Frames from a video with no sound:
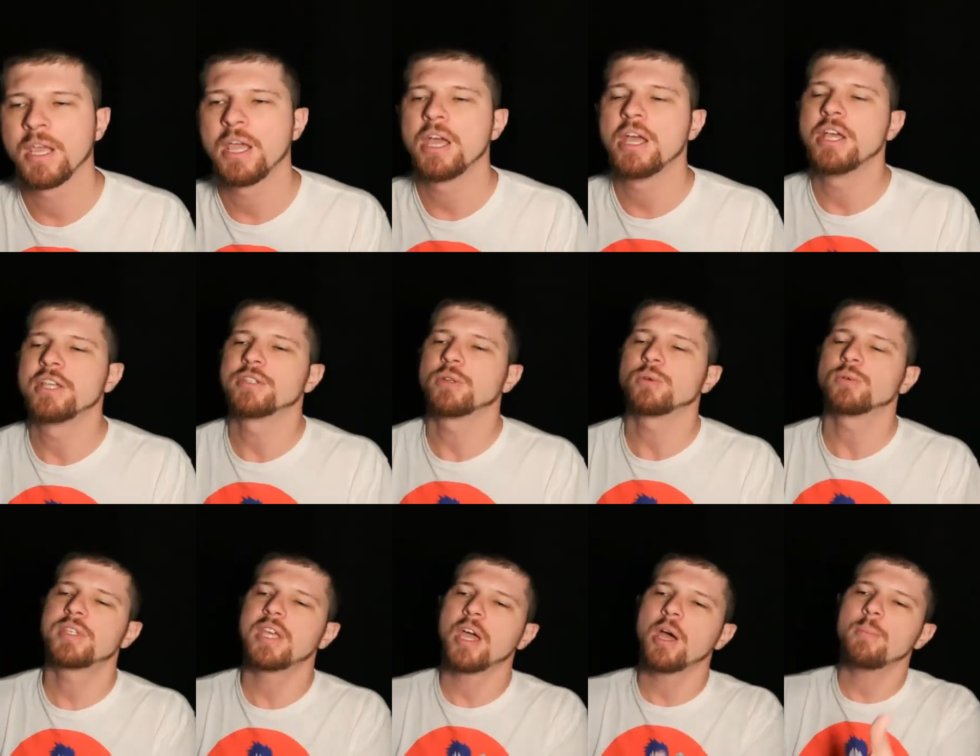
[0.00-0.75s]
So
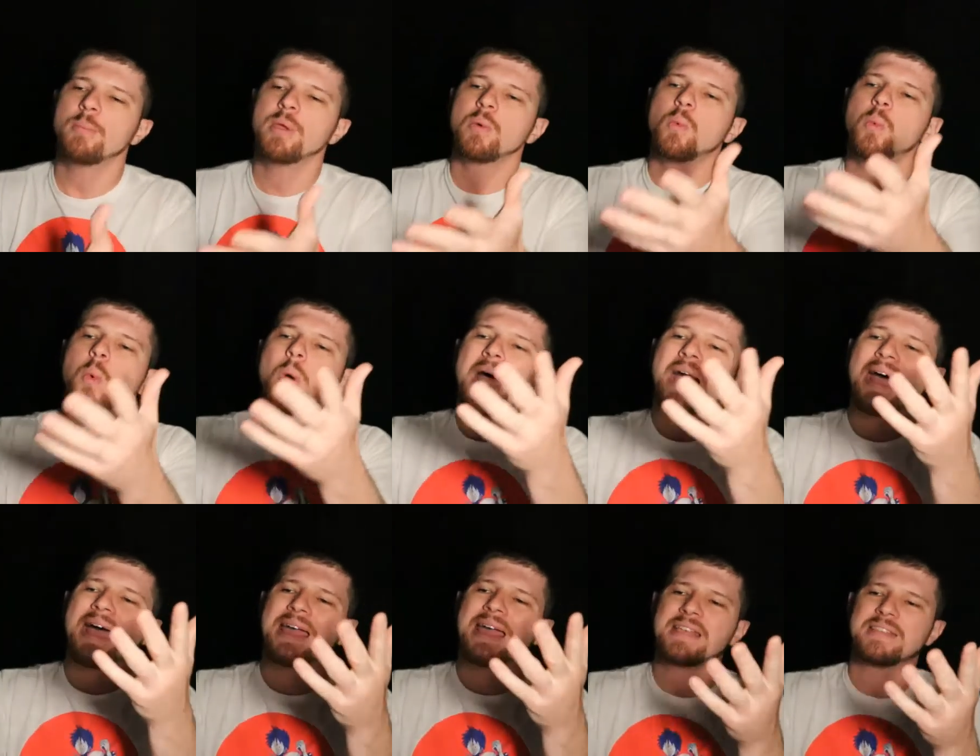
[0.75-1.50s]
tell me,
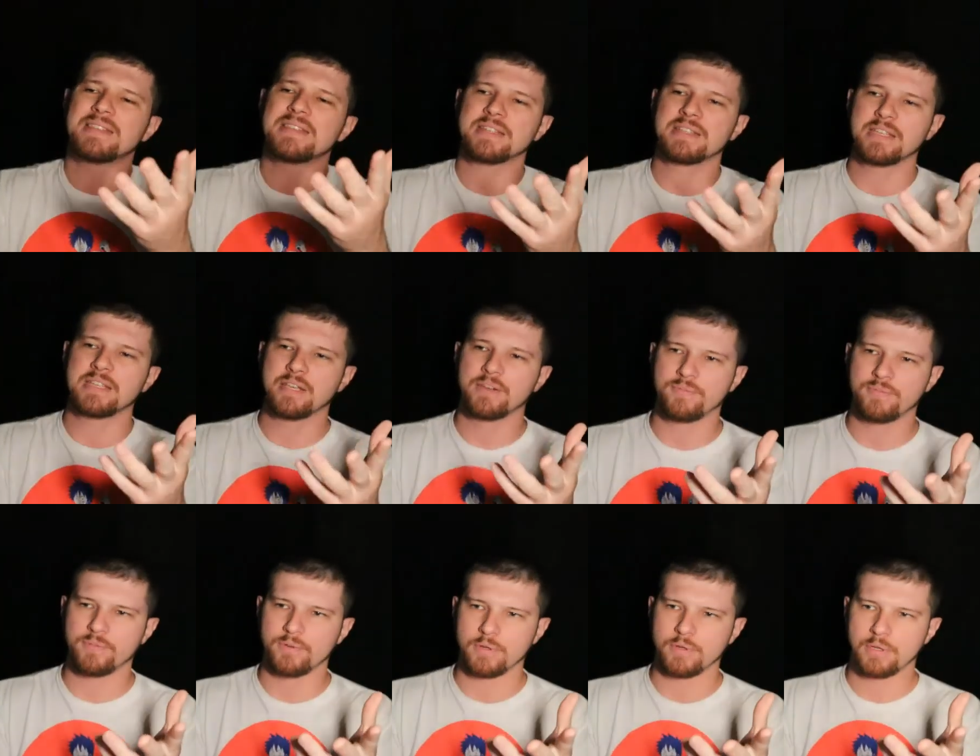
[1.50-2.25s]
why is it
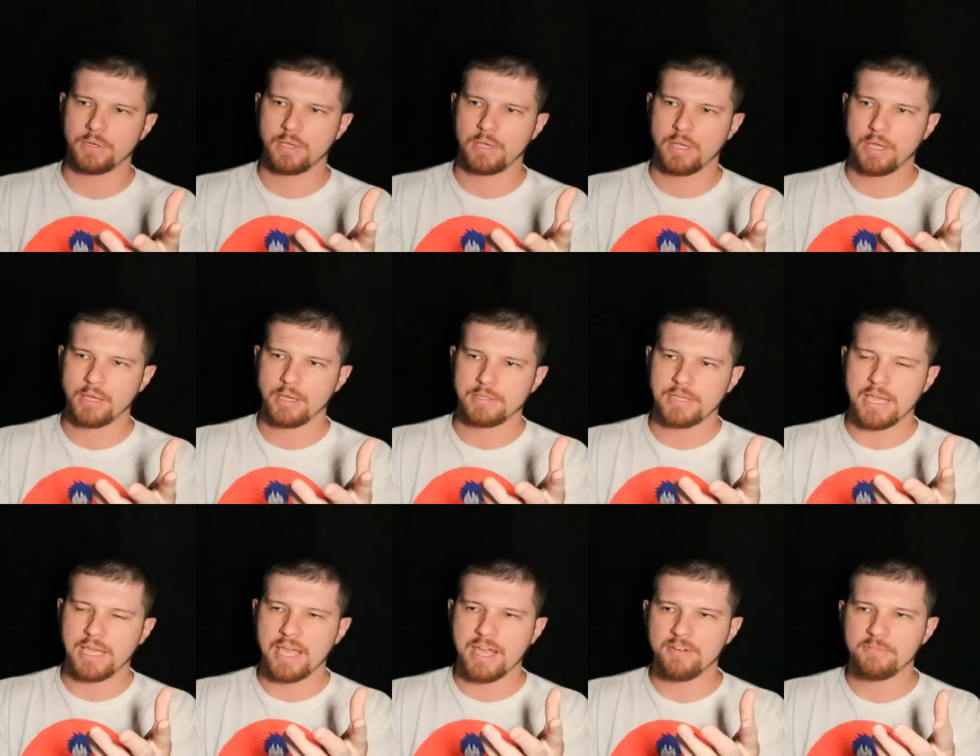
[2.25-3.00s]
different to
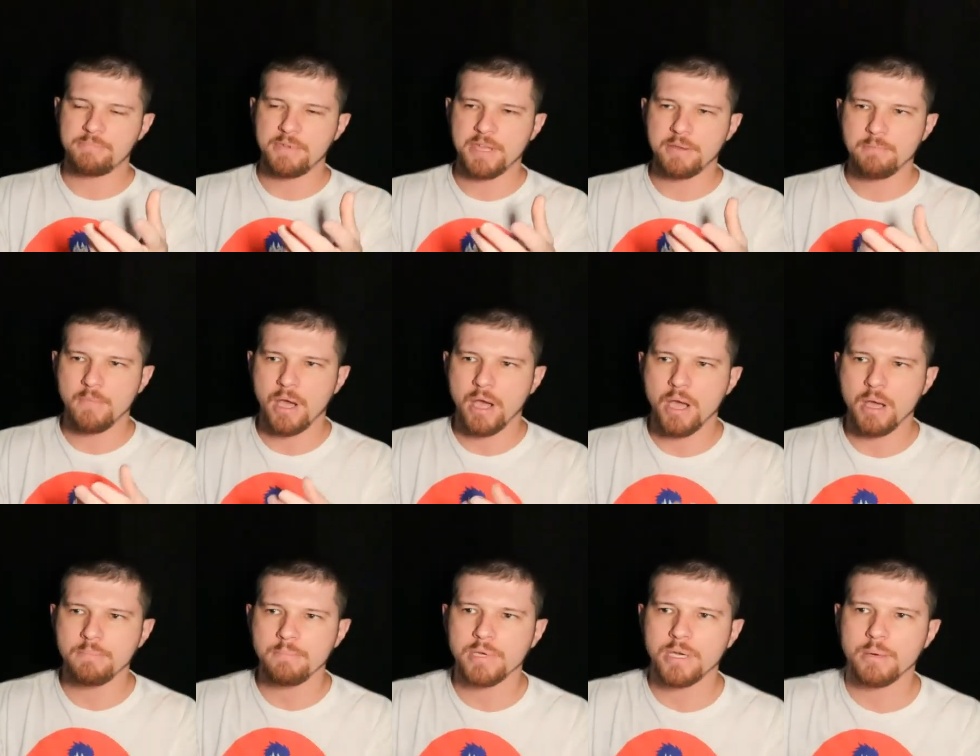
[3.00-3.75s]
have Big
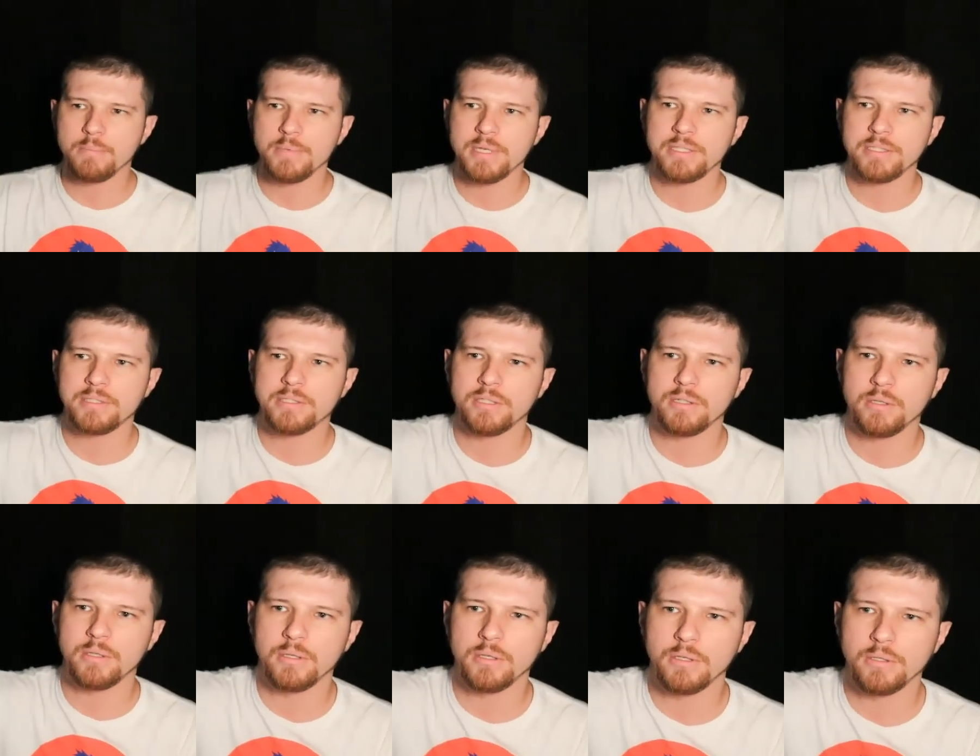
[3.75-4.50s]
Mom come
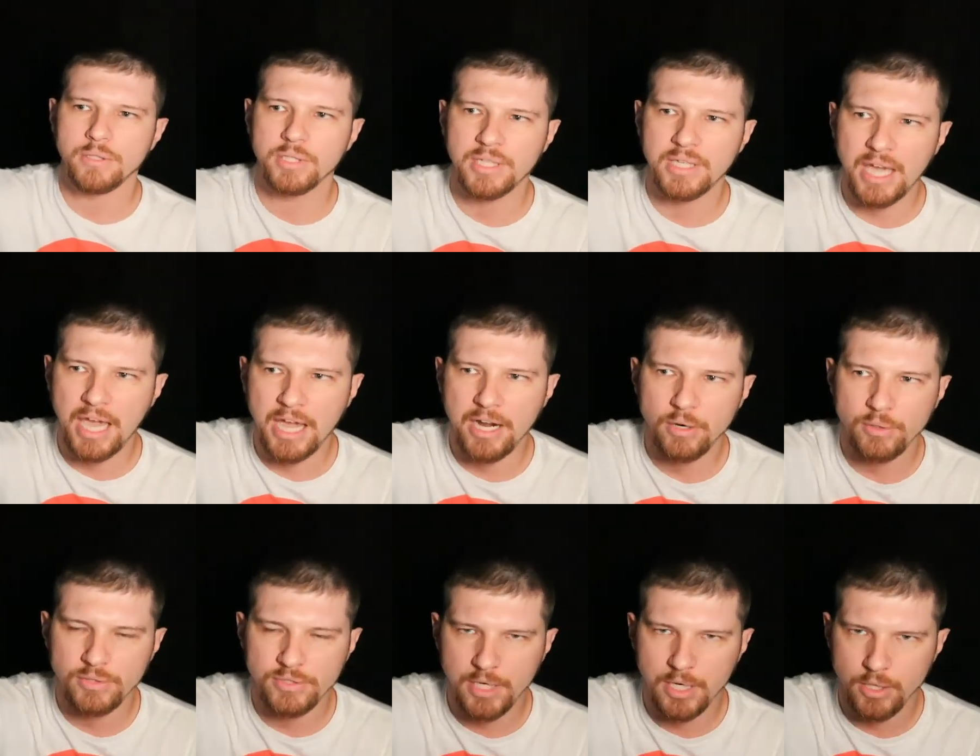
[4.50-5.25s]
into Kaido's
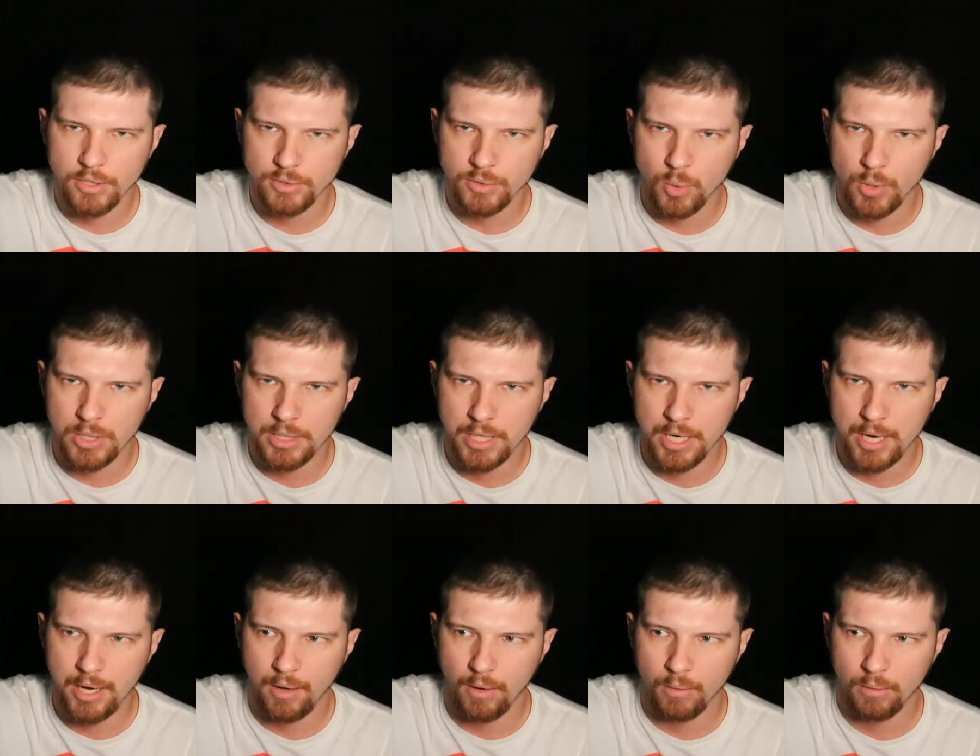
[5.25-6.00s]
territory
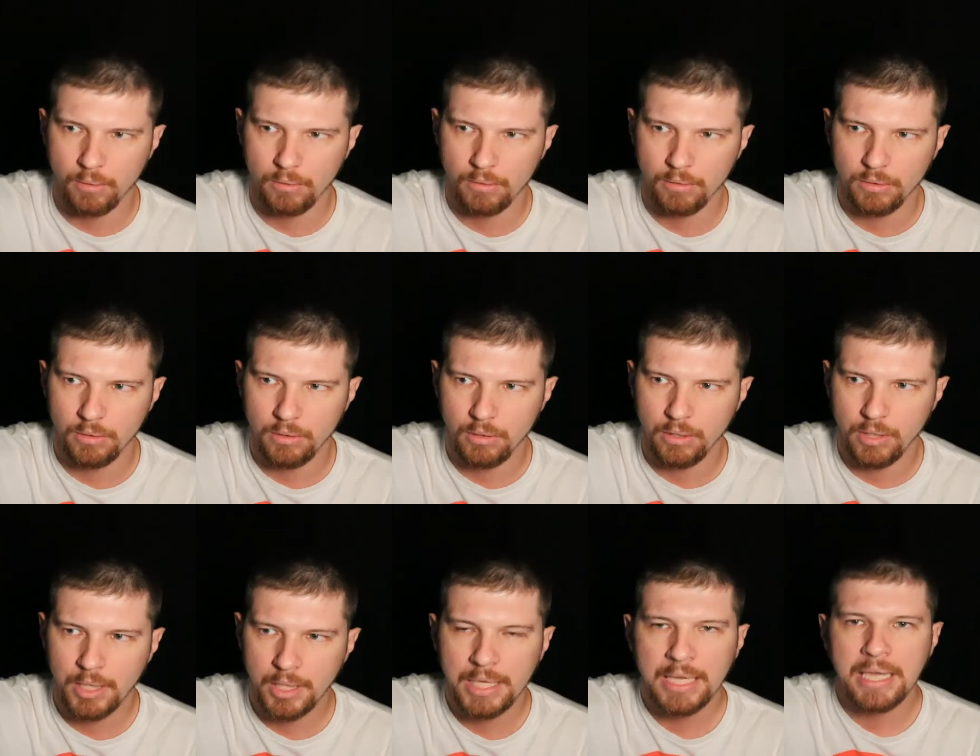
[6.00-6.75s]
now
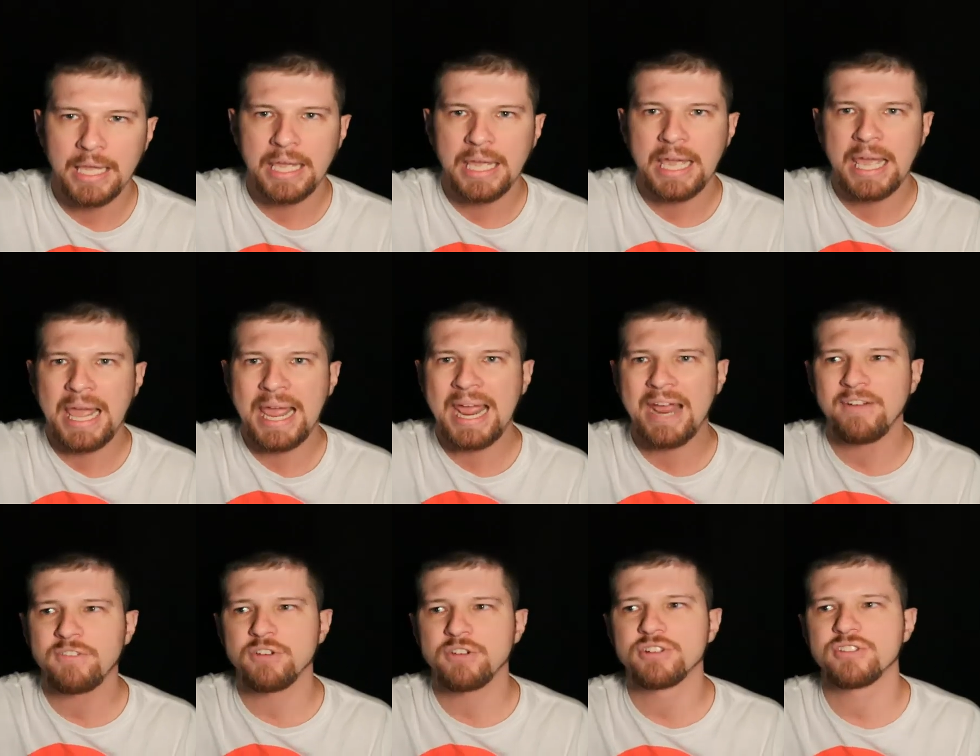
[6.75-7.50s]

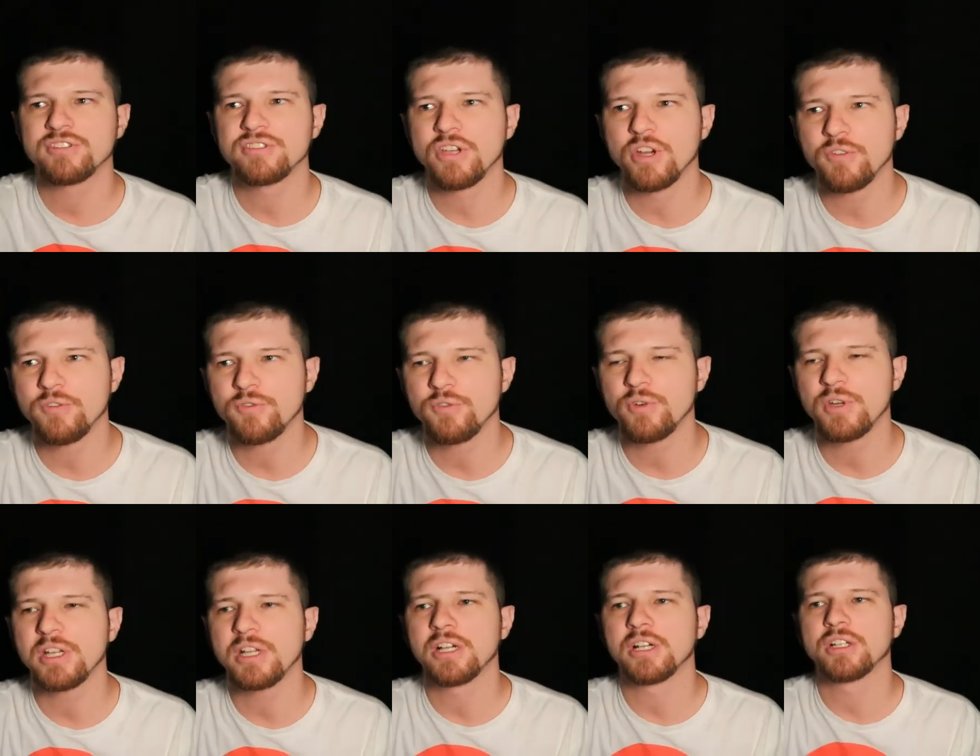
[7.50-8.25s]
after
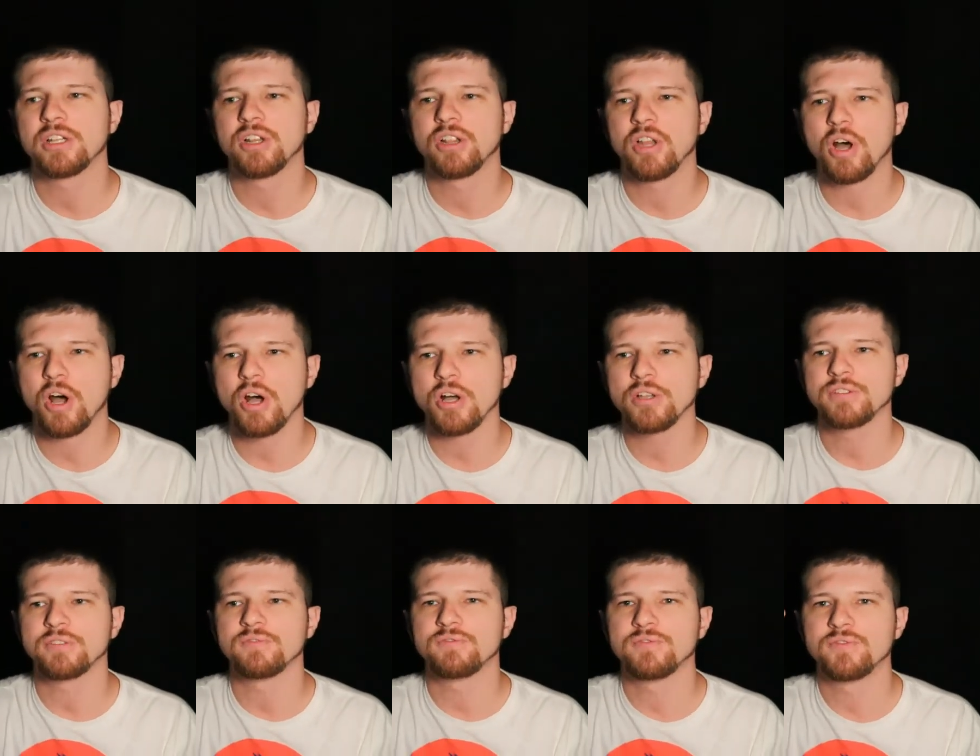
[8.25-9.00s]
suffering the loss
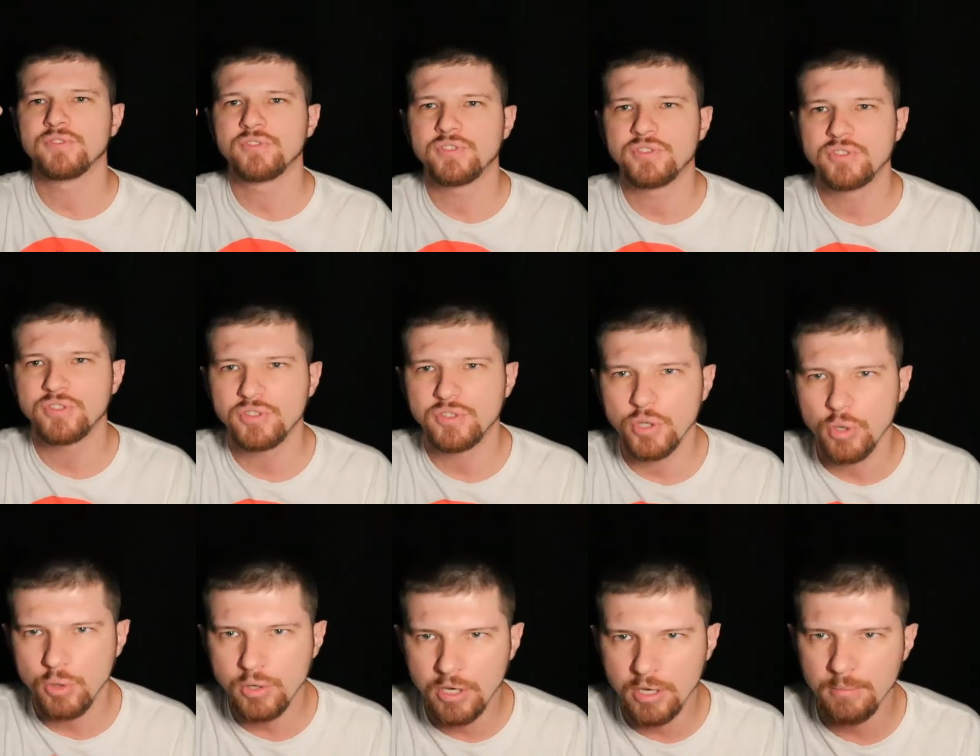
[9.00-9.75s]
of two
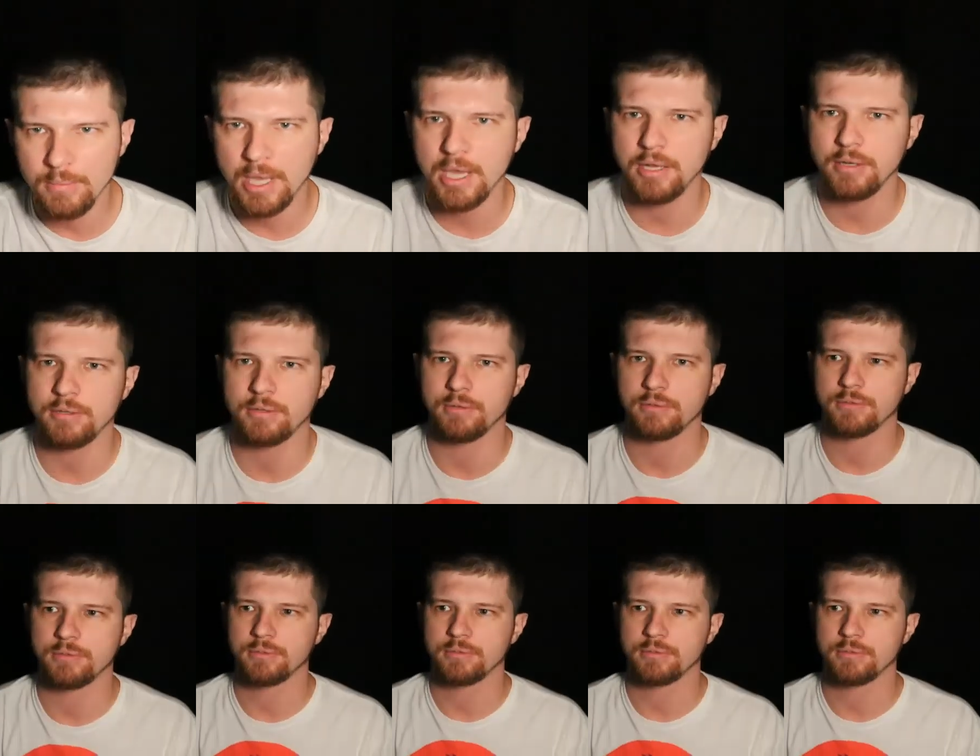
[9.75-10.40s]
commanders?